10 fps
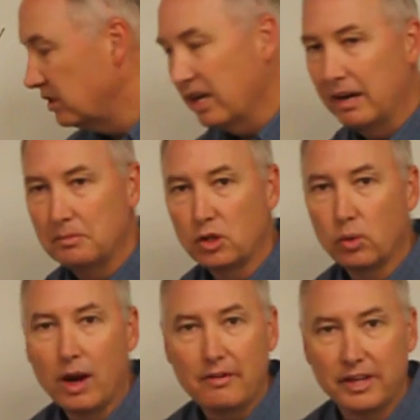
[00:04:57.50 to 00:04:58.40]
times
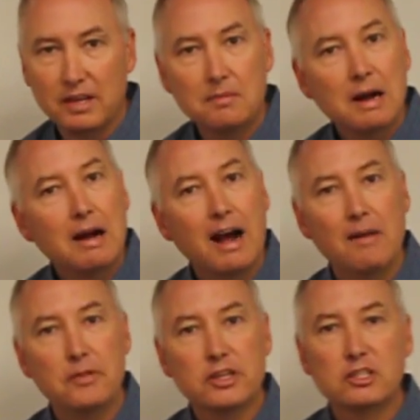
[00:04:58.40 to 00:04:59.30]
gravity.
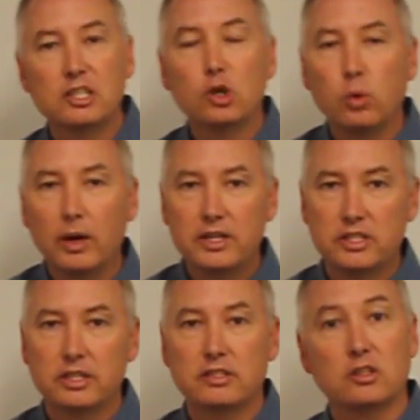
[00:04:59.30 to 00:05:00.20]
And this
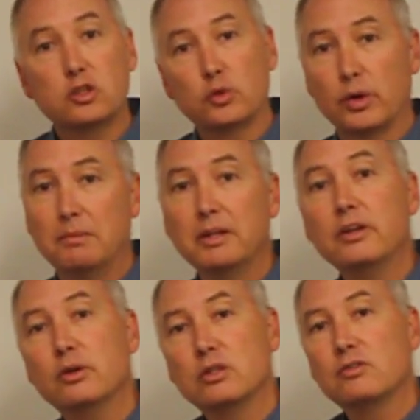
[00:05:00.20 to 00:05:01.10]
equation is extremely
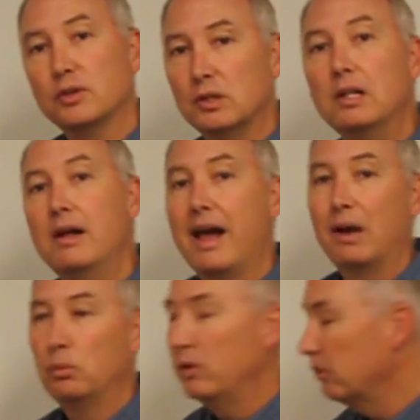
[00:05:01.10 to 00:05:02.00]
useful,
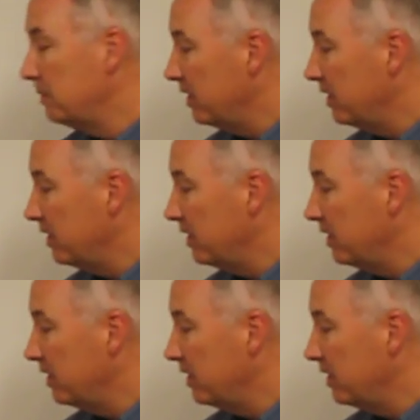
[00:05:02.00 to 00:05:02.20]
and we will be